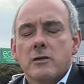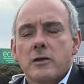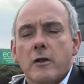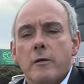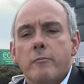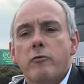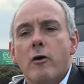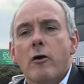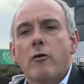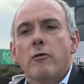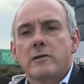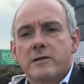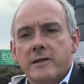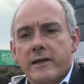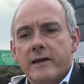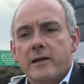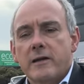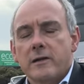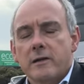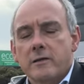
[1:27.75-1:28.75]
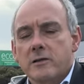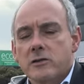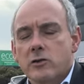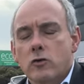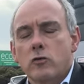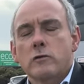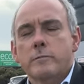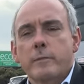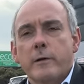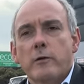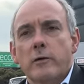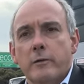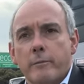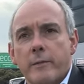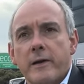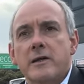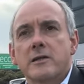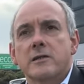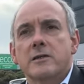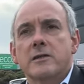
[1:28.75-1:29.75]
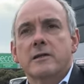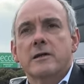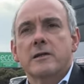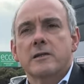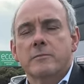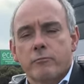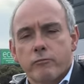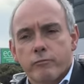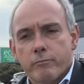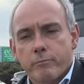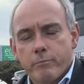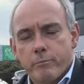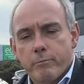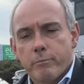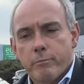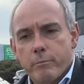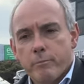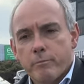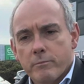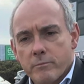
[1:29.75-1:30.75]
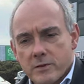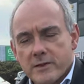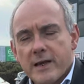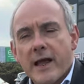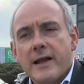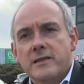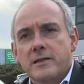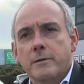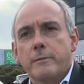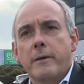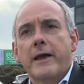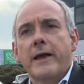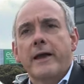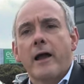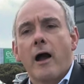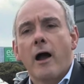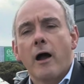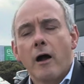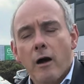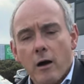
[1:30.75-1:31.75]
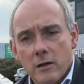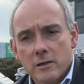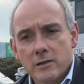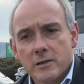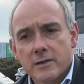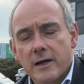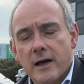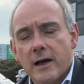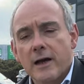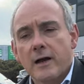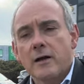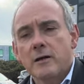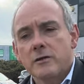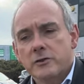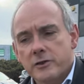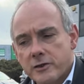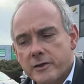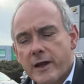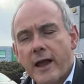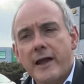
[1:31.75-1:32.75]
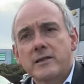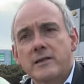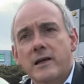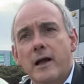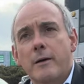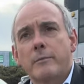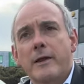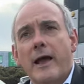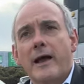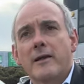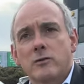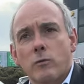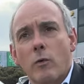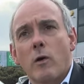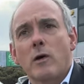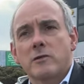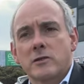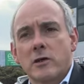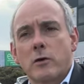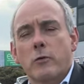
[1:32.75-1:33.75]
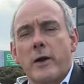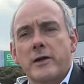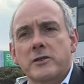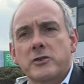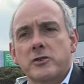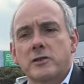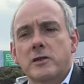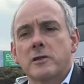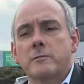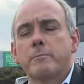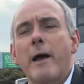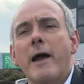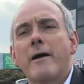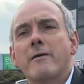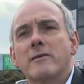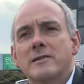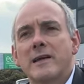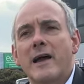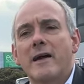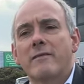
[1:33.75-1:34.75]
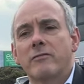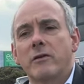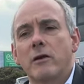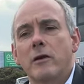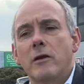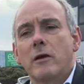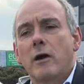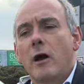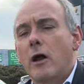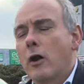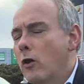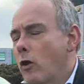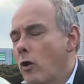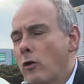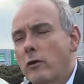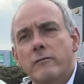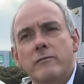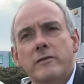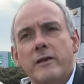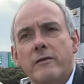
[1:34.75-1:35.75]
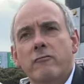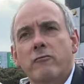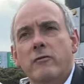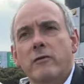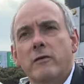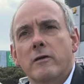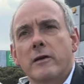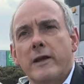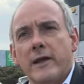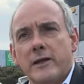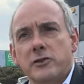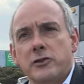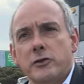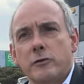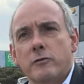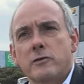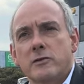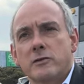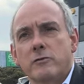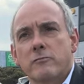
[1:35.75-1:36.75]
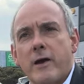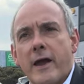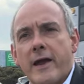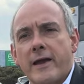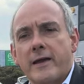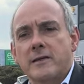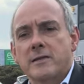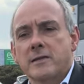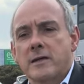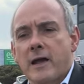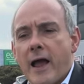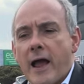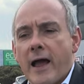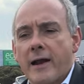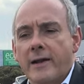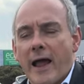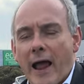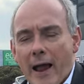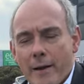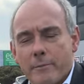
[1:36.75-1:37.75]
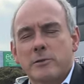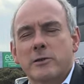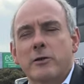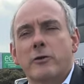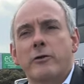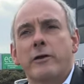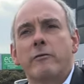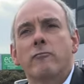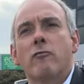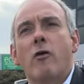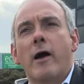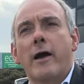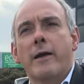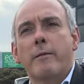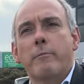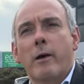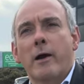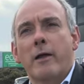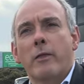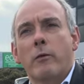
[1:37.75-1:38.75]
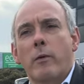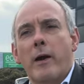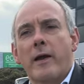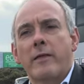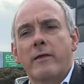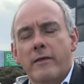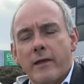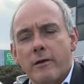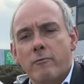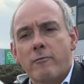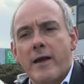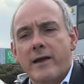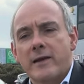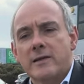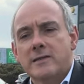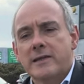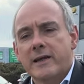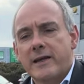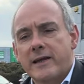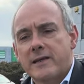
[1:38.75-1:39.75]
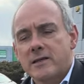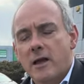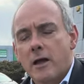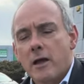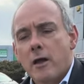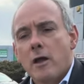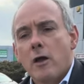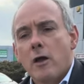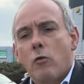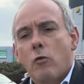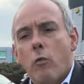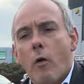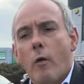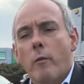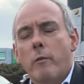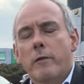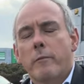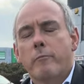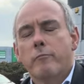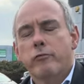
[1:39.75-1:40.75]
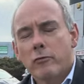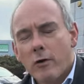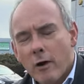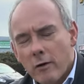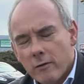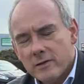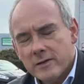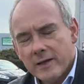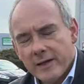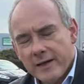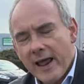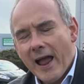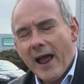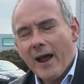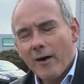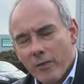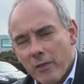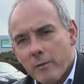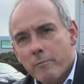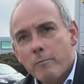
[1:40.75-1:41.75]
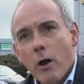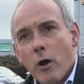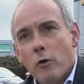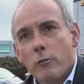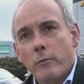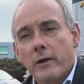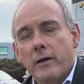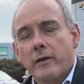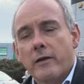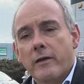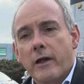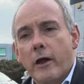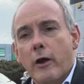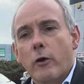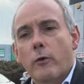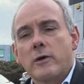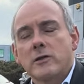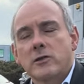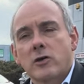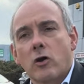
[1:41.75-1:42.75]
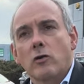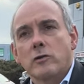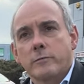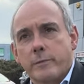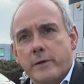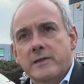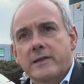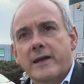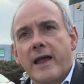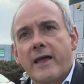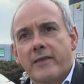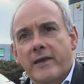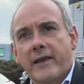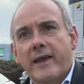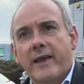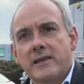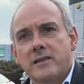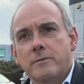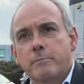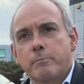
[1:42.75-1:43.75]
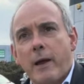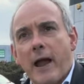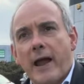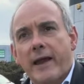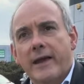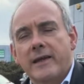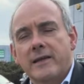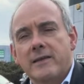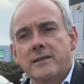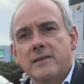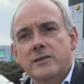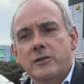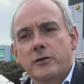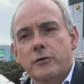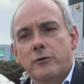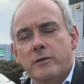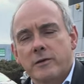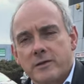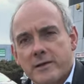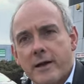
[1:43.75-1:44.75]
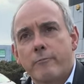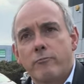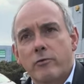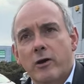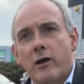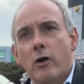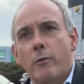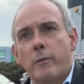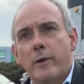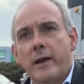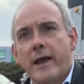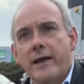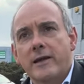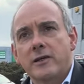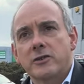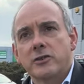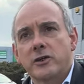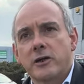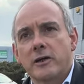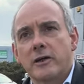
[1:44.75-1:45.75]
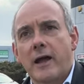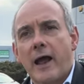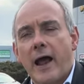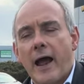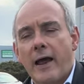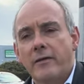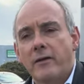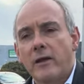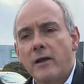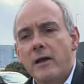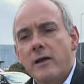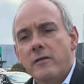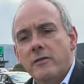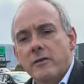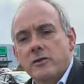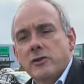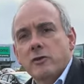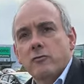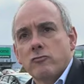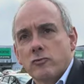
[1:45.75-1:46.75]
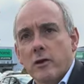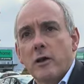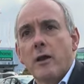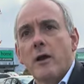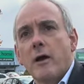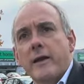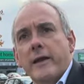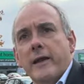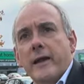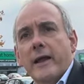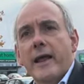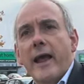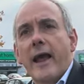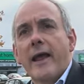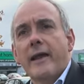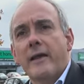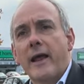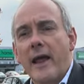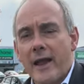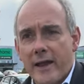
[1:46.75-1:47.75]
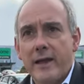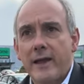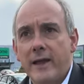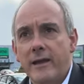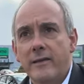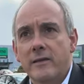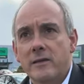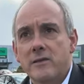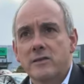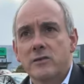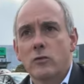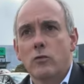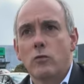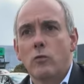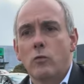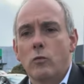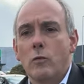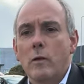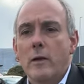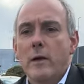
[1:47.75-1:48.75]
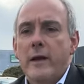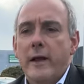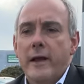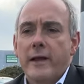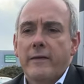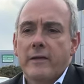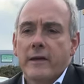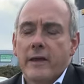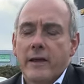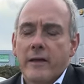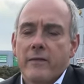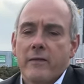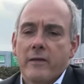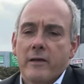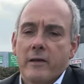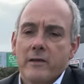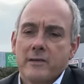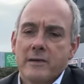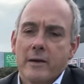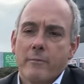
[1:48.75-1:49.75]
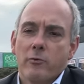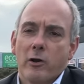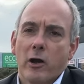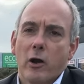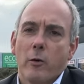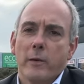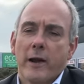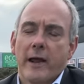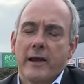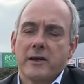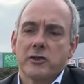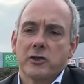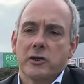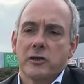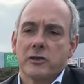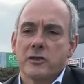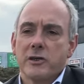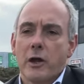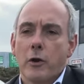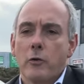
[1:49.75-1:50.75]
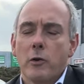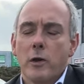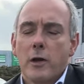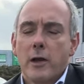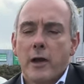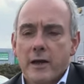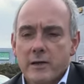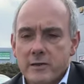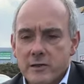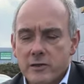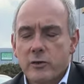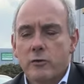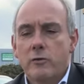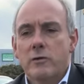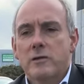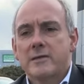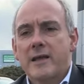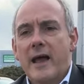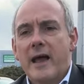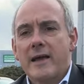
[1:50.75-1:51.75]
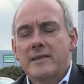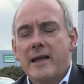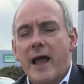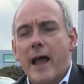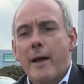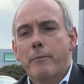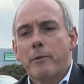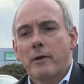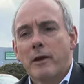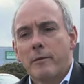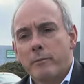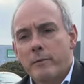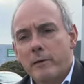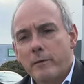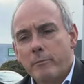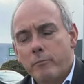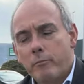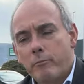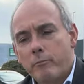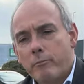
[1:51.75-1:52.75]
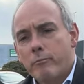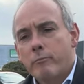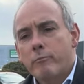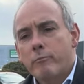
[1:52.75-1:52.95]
So the priority, the school's building minister has said to me, I asked her, she's going to come down to answer questions, because parents have a lot of different issues to raise, and absolutely right, by the way, that they raise these. What the priority now at the moment, though, has got to be to get the kids back into the temporary accommodation and the children learning again in the school, in the temporary accommodation. So as soon as that has happened, I've been